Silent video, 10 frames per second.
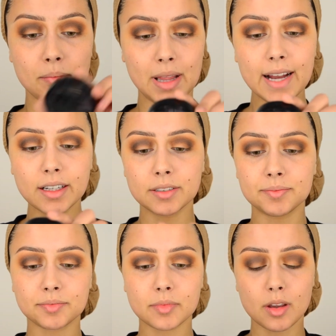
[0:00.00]
black
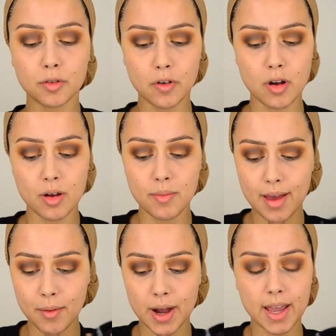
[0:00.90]
from
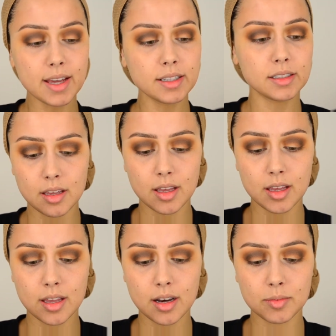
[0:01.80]
NYX.
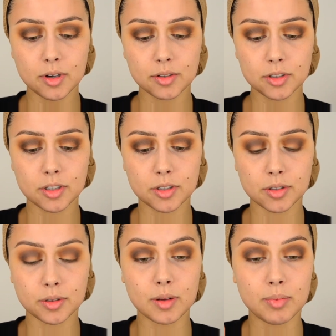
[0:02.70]
And I'm going
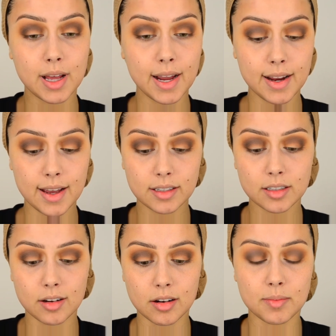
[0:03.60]
to apply
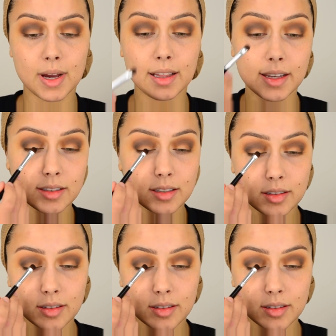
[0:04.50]
that on my lid.